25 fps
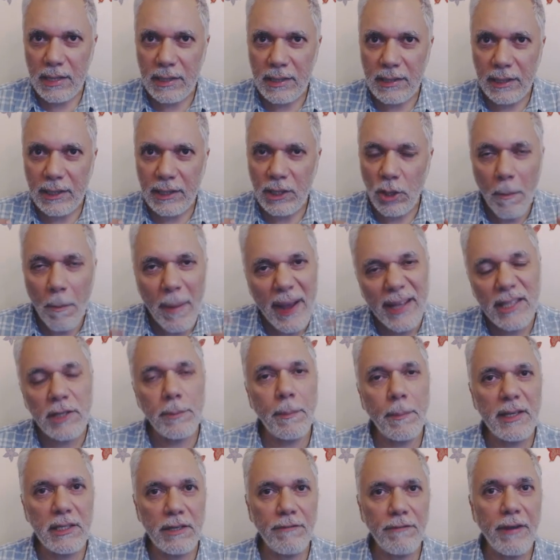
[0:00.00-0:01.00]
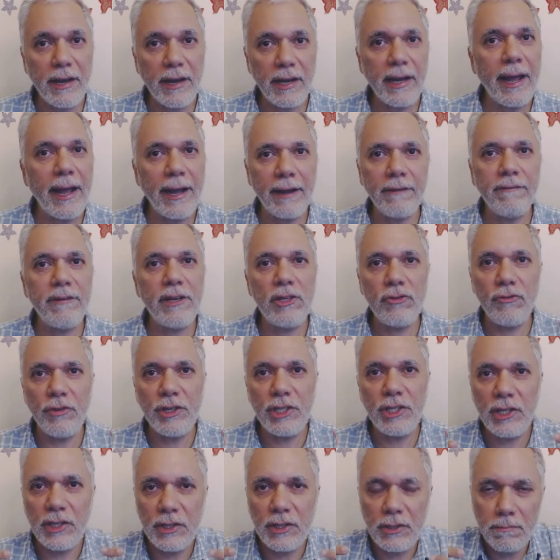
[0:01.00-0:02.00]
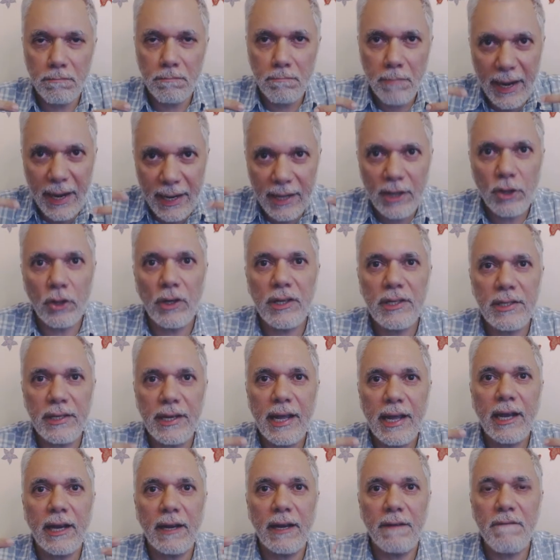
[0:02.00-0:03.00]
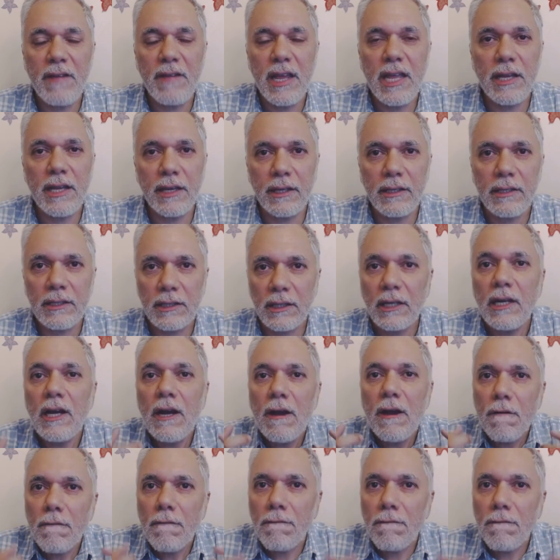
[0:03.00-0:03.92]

It's a domain specific language which is meticulously convenient